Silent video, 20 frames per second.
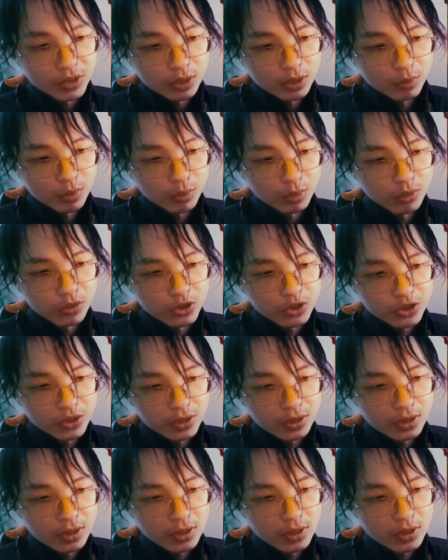proportion.
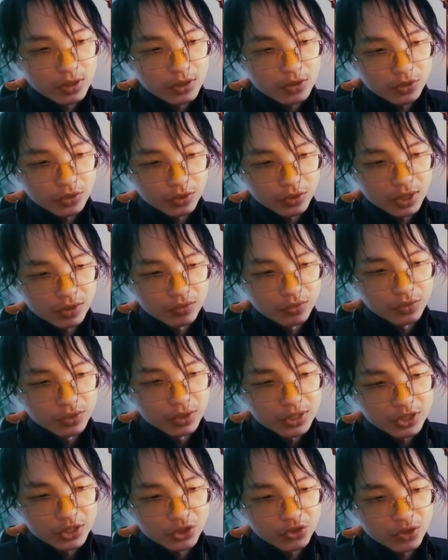So you can
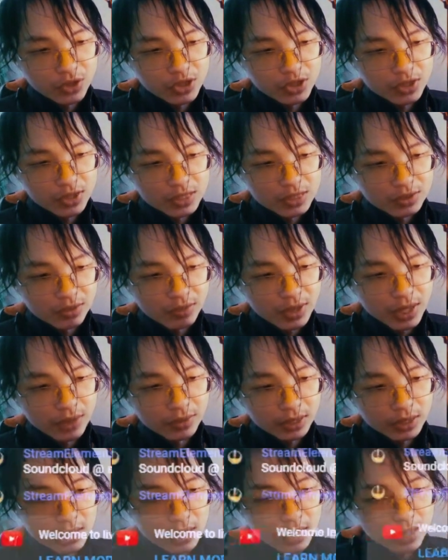really stretch things around
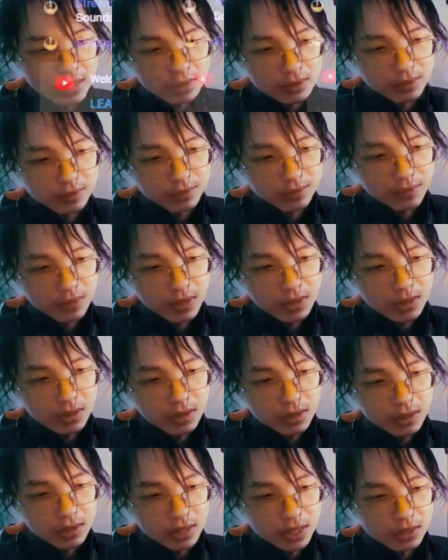like that.
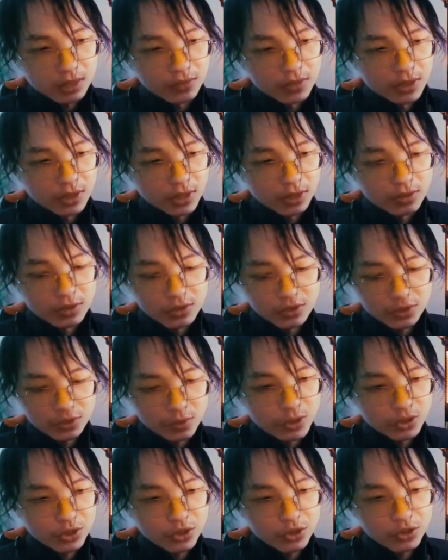And if you let go of the
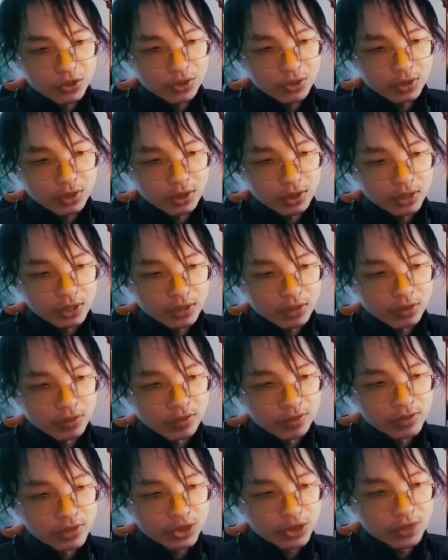switch, let go of
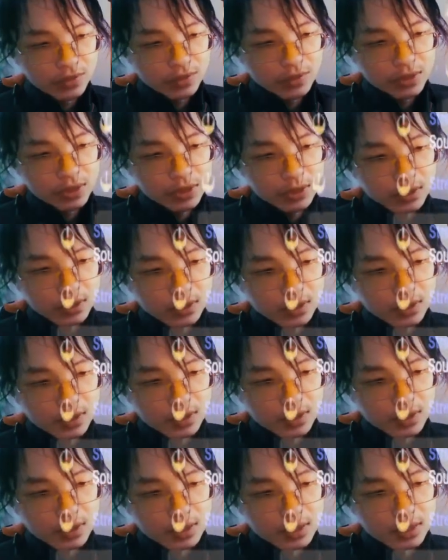the shift,
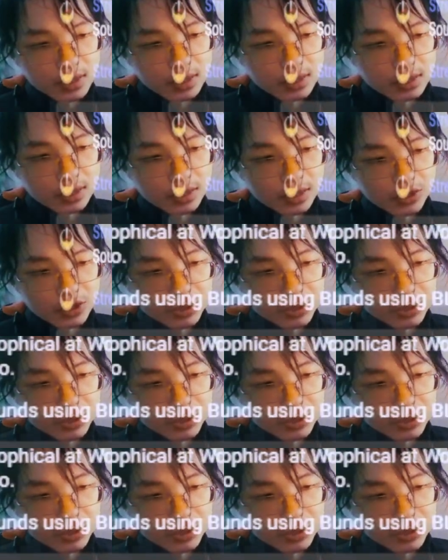it just